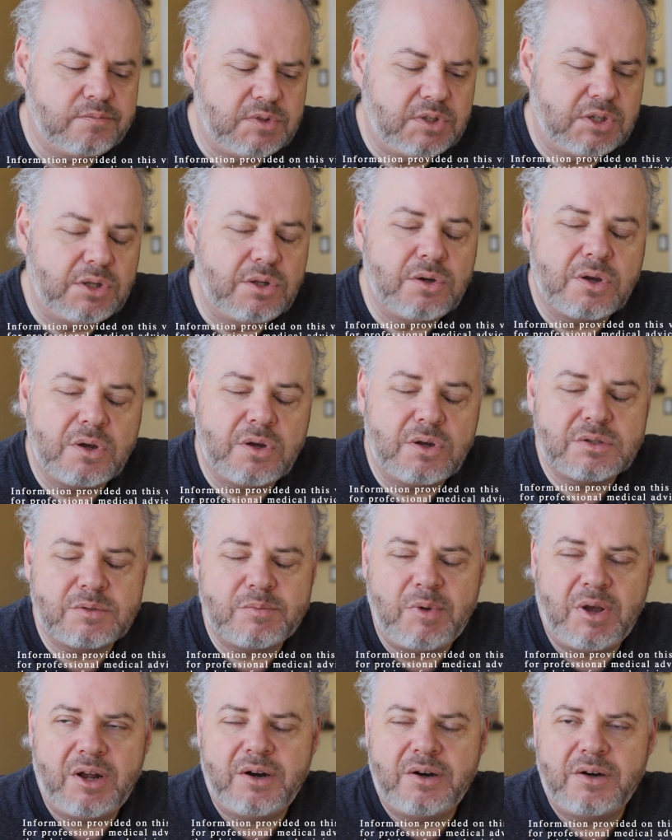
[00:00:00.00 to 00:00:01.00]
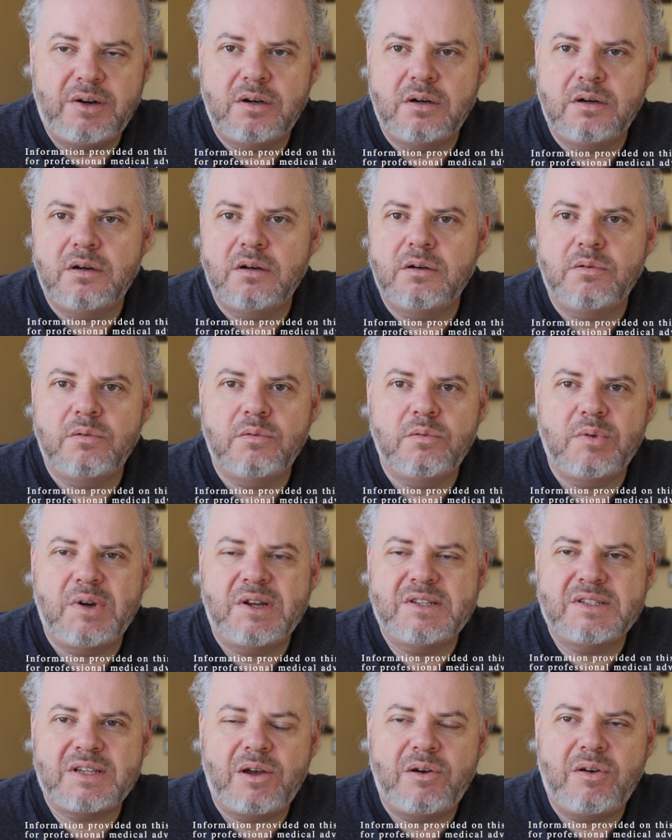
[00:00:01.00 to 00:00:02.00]
glucose monitor
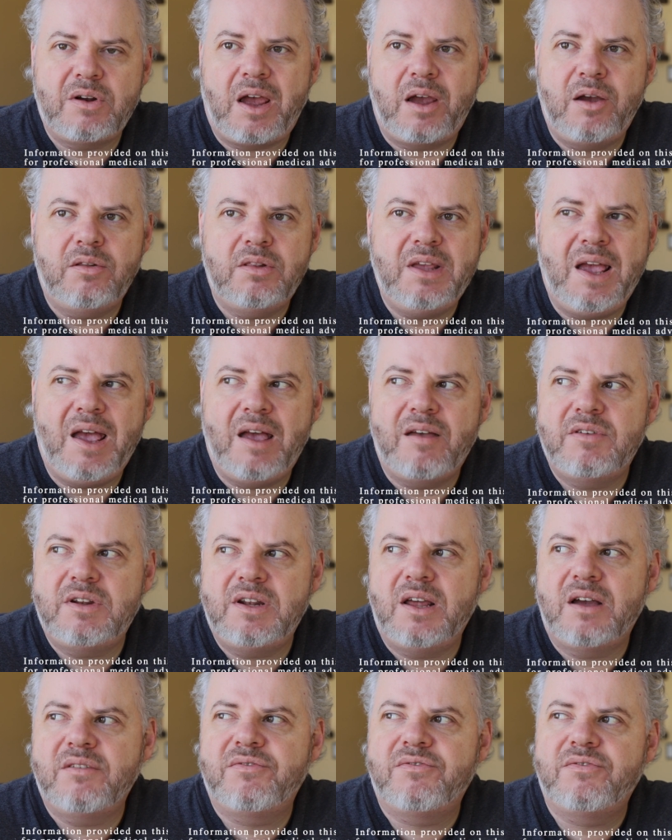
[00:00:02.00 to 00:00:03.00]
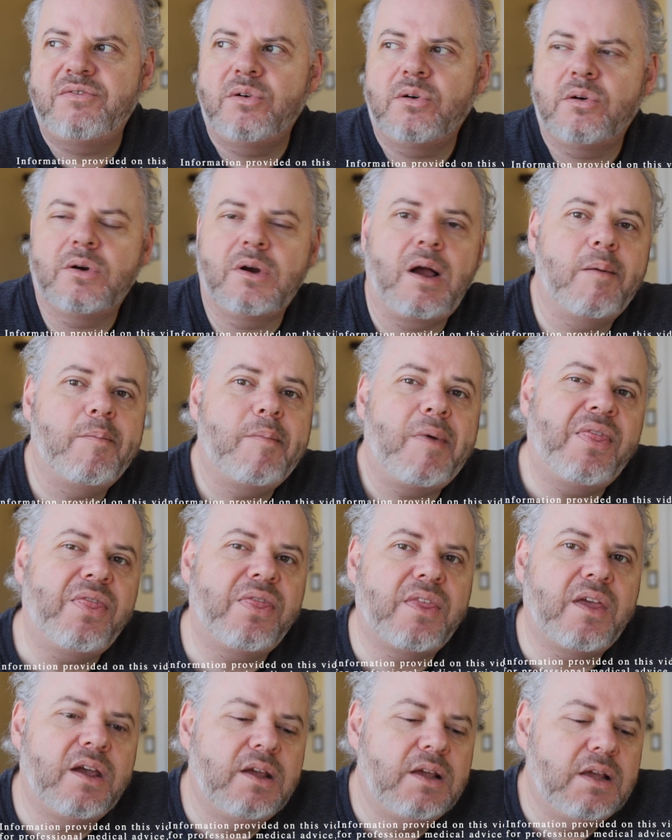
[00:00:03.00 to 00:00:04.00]
runs out, I only have enough for a month.